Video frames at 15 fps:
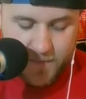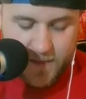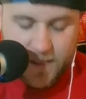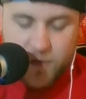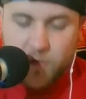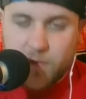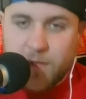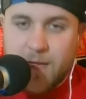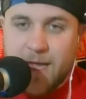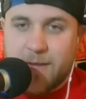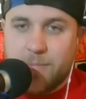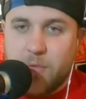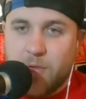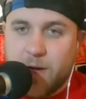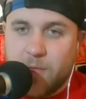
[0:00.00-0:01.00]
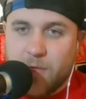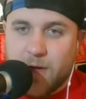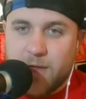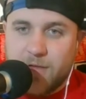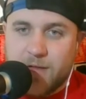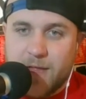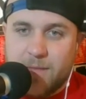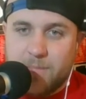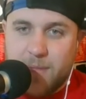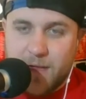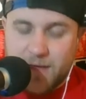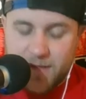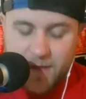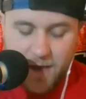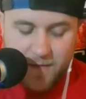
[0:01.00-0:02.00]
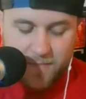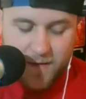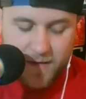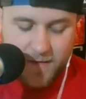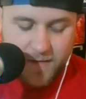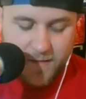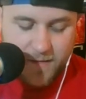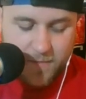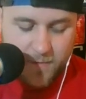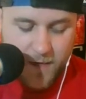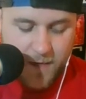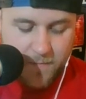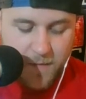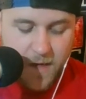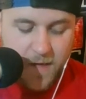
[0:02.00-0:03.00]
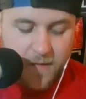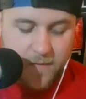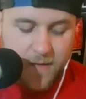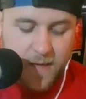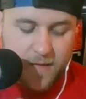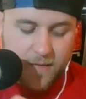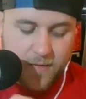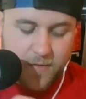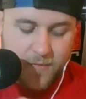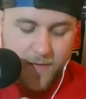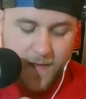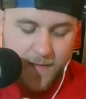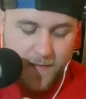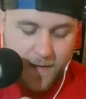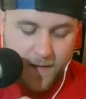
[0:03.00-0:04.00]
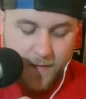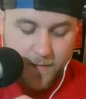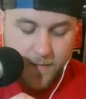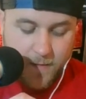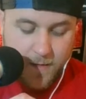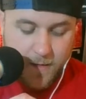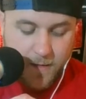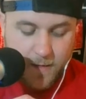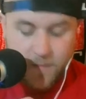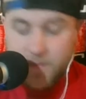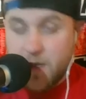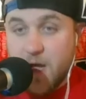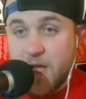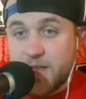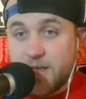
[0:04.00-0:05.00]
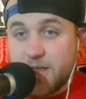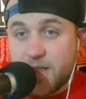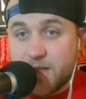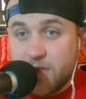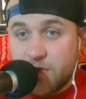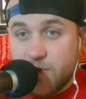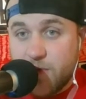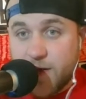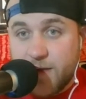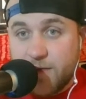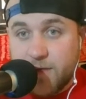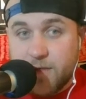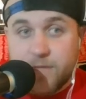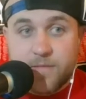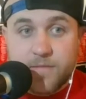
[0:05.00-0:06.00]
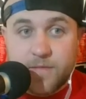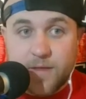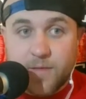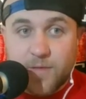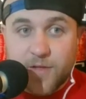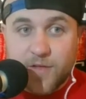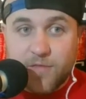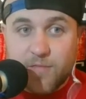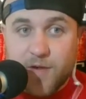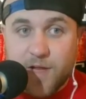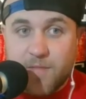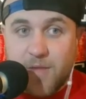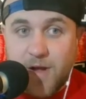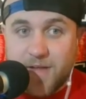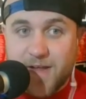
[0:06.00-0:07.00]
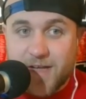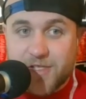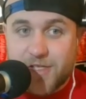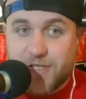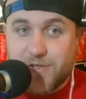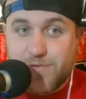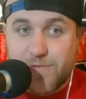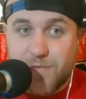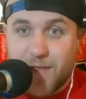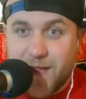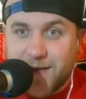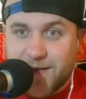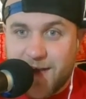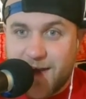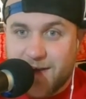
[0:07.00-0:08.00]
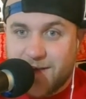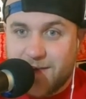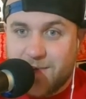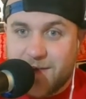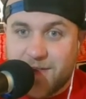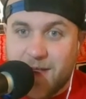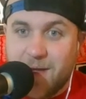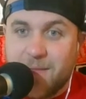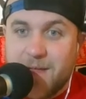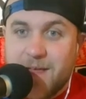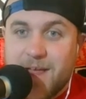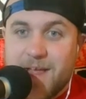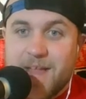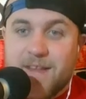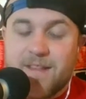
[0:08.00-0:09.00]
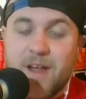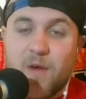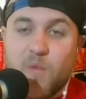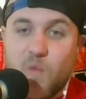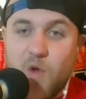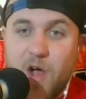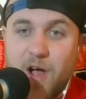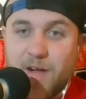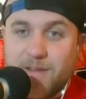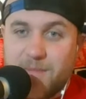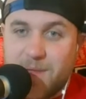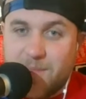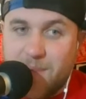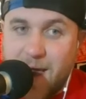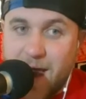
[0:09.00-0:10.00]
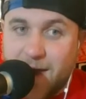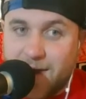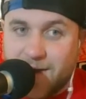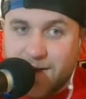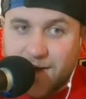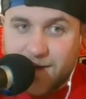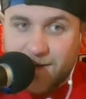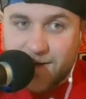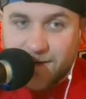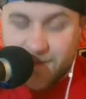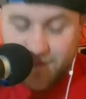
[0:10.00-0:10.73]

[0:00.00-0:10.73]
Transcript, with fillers: Tito had a point where he was getting pissed off because Riddick Moss doesn't do anything, and... to be honest, he doesn't do anything. Like, what does Riddick Moss actually do for that tag team? He's not wrong to be mad here.